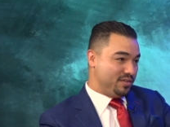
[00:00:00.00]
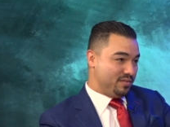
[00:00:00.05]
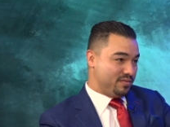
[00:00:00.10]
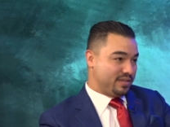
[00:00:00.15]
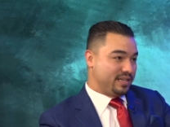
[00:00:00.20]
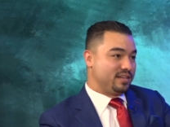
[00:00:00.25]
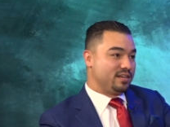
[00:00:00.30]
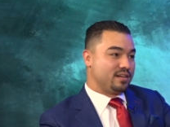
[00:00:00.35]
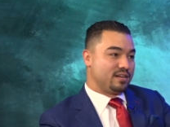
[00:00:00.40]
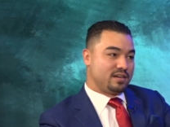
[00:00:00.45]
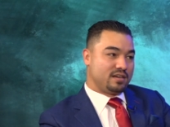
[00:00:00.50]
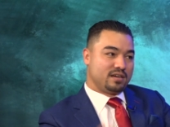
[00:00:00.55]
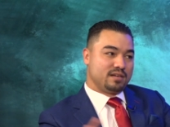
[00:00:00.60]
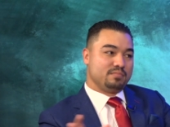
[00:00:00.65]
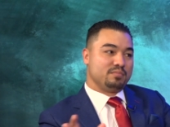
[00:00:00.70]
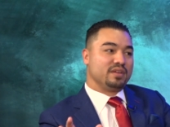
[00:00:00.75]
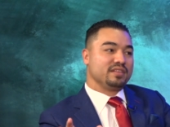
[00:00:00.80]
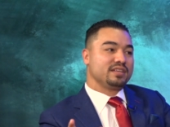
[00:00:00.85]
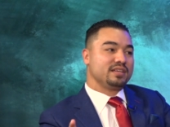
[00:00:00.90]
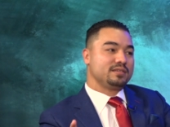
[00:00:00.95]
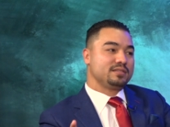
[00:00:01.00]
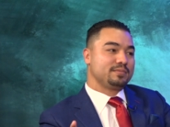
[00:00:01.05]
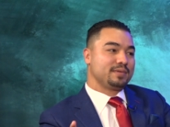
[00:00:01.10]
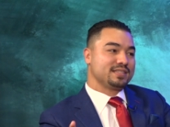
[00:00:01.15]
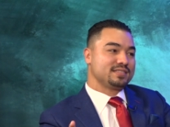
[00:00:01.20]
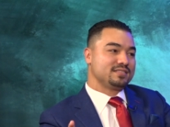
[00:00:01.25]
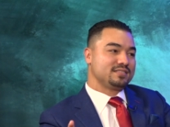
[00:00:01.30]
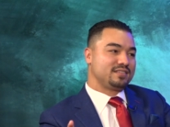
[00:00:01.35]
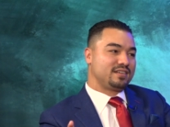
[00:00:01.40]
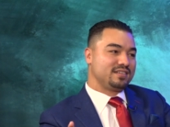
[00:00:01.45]
Right? Our monthly
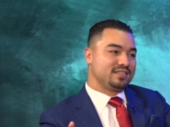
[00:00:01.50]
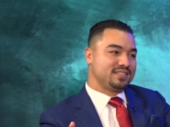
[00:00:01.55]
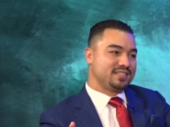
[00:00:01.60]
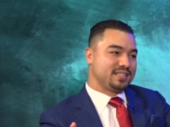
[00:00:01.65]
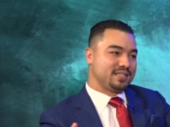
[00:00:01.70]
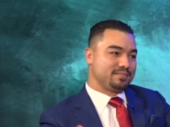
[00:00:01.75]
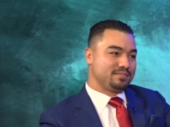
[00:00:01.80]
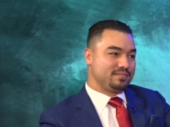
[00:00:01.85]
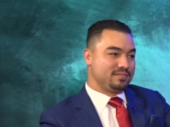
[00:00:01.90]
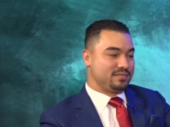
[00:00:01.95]
expenses are the same.